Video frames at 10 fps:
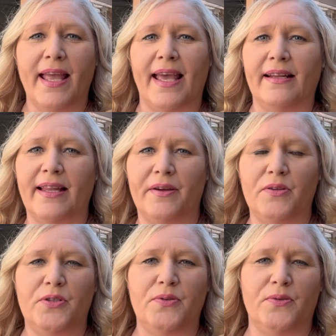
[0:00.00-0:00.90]
and allow you
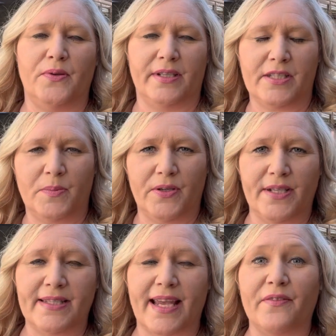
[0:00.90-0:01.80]
to
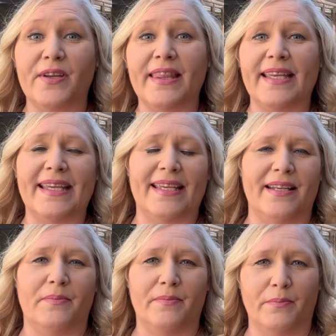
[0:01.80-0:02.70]
experience everything in
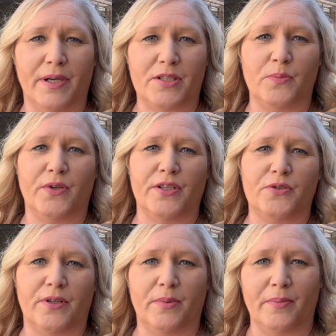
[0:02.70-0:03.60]
a much more
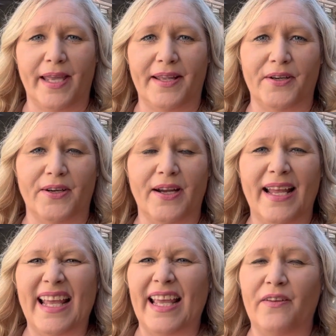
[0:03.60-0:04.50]
enjoyable manner
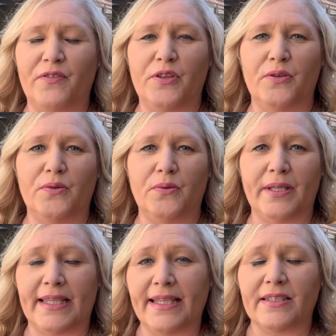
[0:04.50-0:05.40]
if you
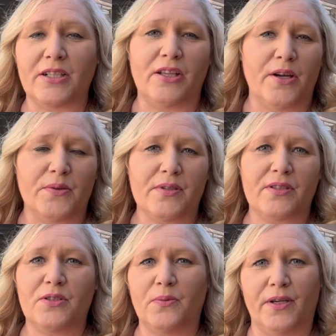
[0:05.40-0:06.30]
eat close
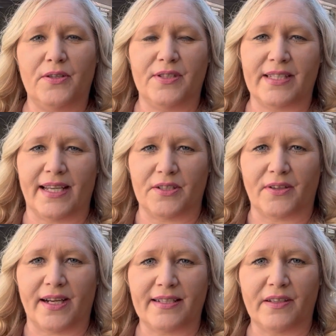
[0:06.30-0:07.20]
to where you just had your
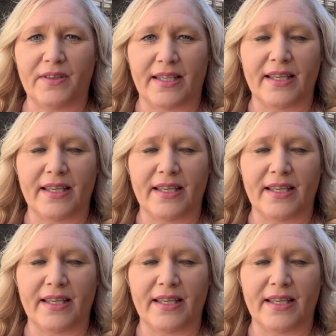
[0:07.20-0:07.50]
activity.